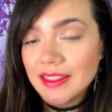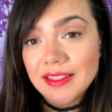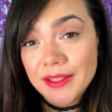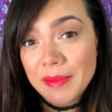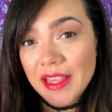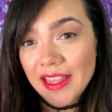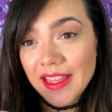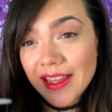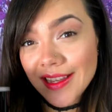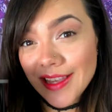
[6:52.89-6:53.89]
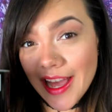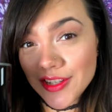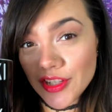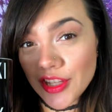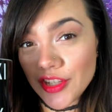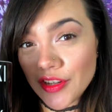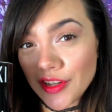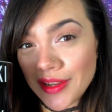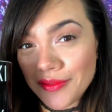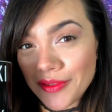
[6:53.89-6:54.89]
this is me casually
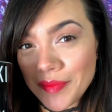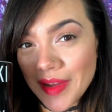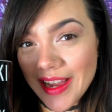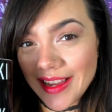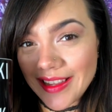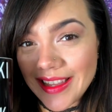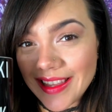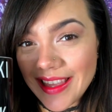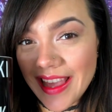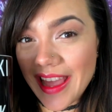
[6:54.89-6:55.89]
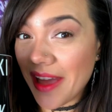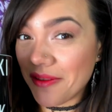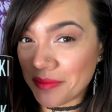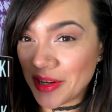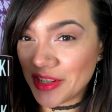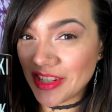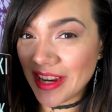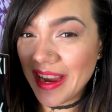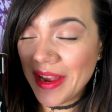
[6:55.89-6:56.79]
drinking from my Geeky AF merch